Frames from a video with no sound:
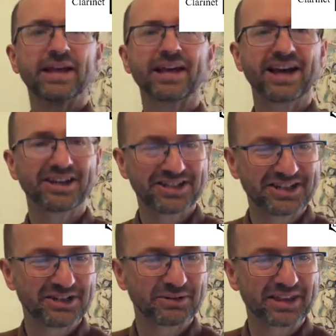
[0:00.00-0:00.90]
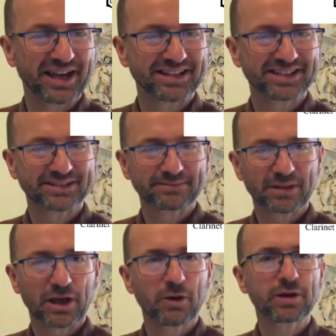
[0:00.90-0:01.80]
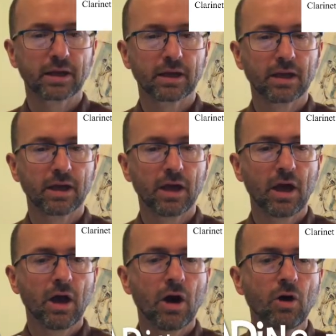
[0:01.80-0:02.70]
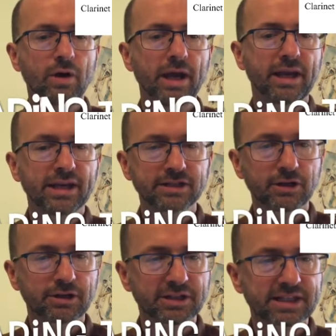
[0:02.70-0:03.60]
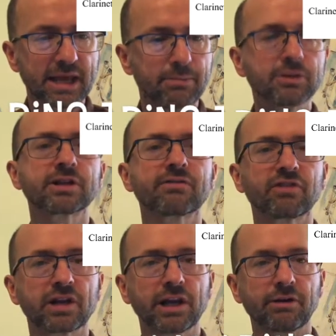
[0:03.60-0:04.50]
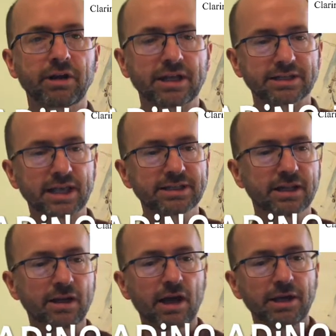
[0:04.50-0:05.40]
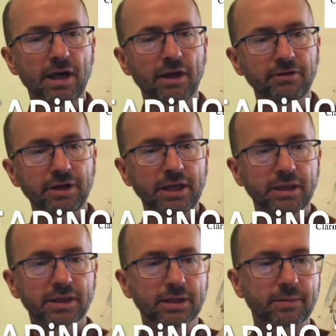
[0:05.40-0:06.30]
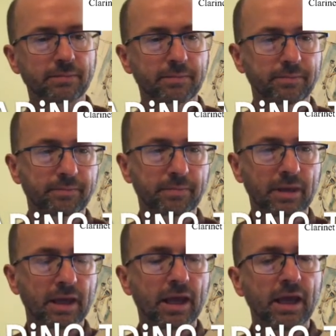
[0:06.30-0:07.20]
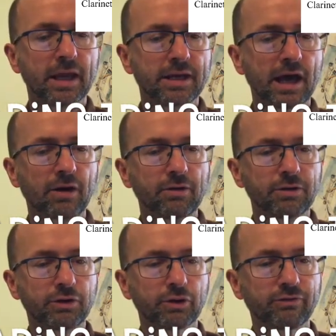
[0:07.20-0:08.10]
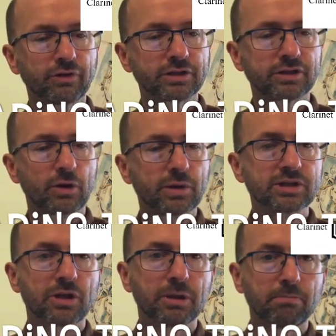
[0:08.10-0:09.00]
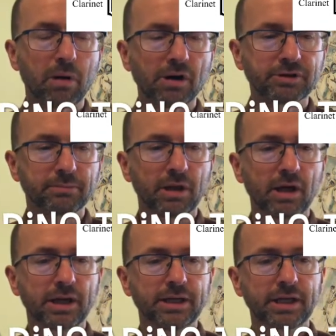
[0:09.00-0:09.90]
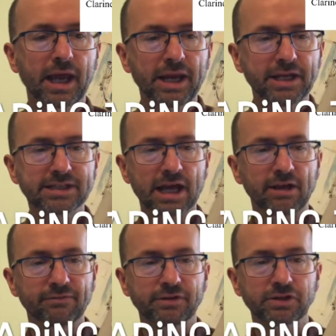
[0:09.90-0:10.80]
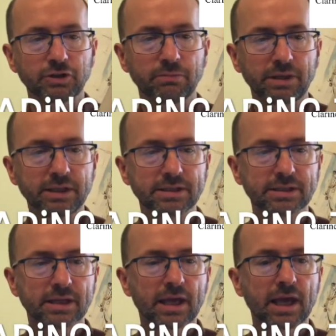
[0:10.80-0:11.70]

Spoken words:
How did you do with that? Okay. Okay, let's look at the same music for clarinets. That's the line underneath. Now, your first note is on the bottom line, and it's held for 2 beats,